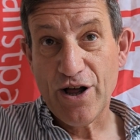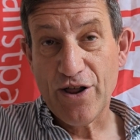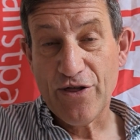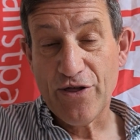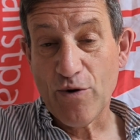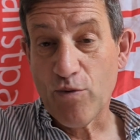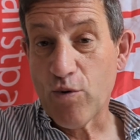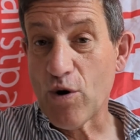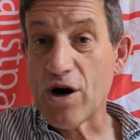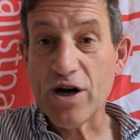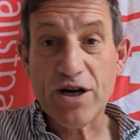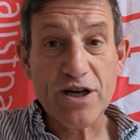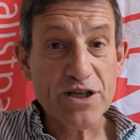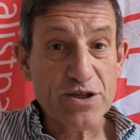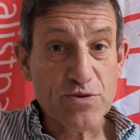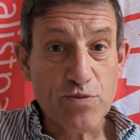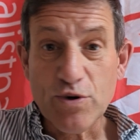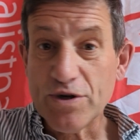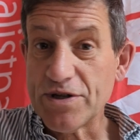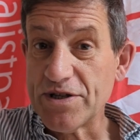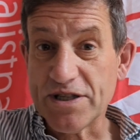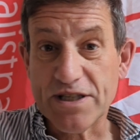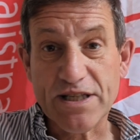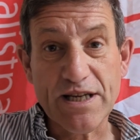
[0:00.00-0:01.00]
the workers
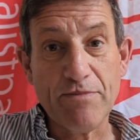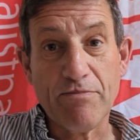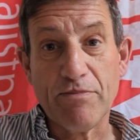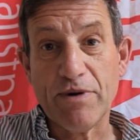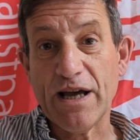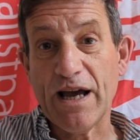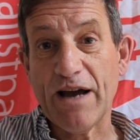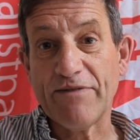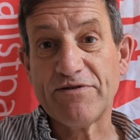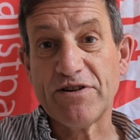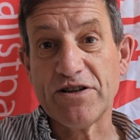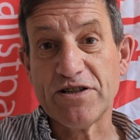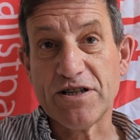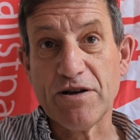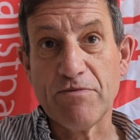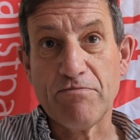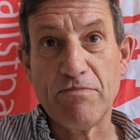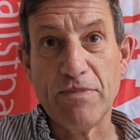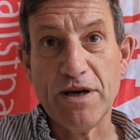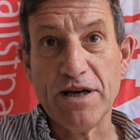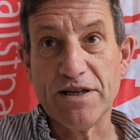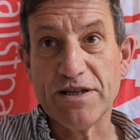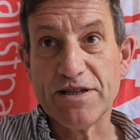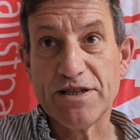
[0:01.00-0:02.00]
wouldn't simply have to
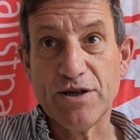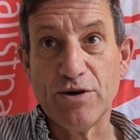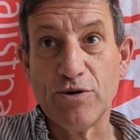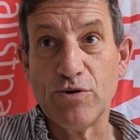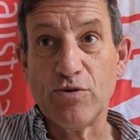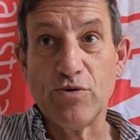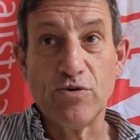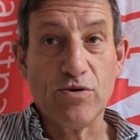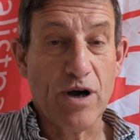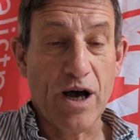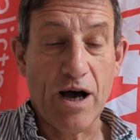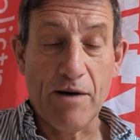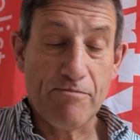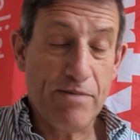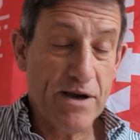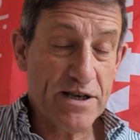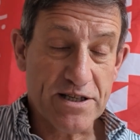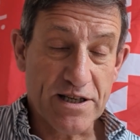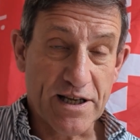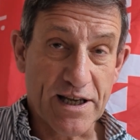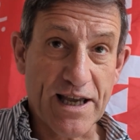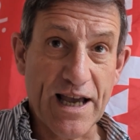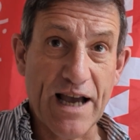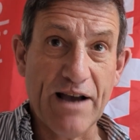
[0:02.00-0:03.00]
submit to a
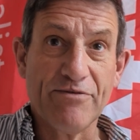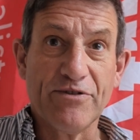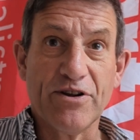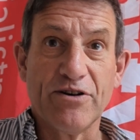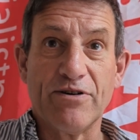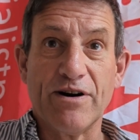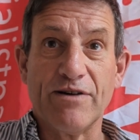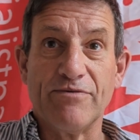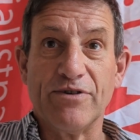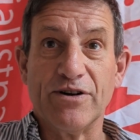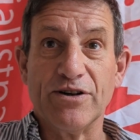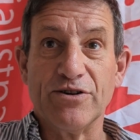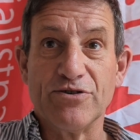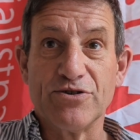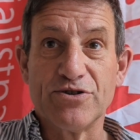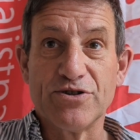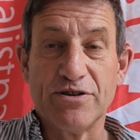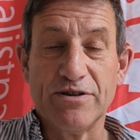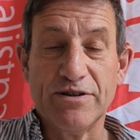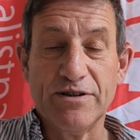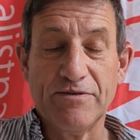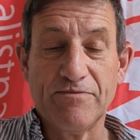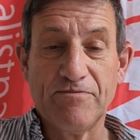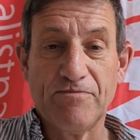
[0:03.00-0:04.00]
peasant
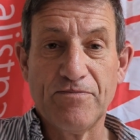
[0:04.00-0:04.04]
counter-revolution.